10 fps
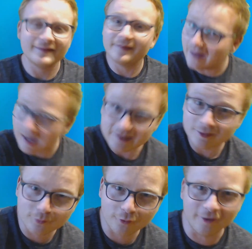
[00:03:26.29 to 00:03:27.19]
the other
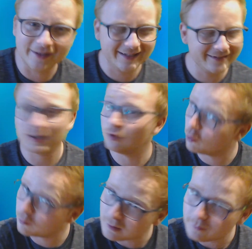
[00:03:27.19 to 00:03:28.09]
boy, the
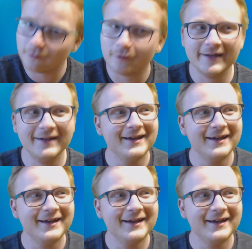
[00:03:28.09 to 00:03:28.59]
normal boy,